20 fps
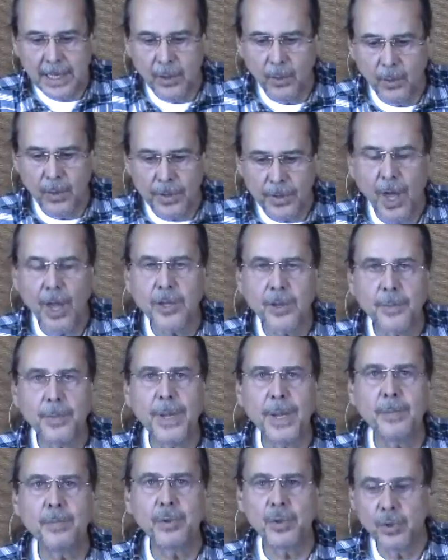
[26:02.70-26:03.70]
dealing with
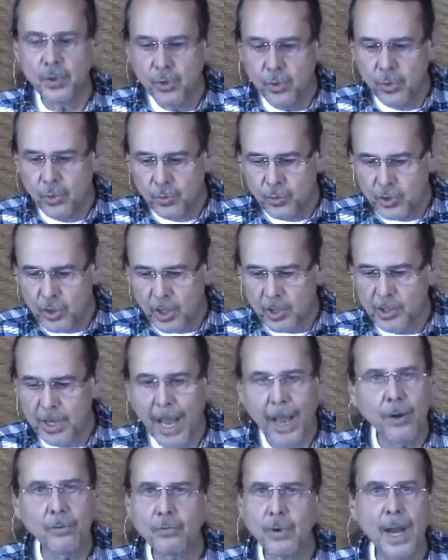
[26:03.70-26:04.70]
other people who just
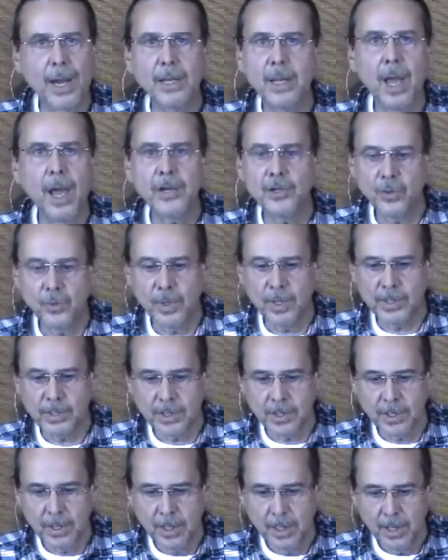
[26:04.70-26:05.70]
outright lie to us.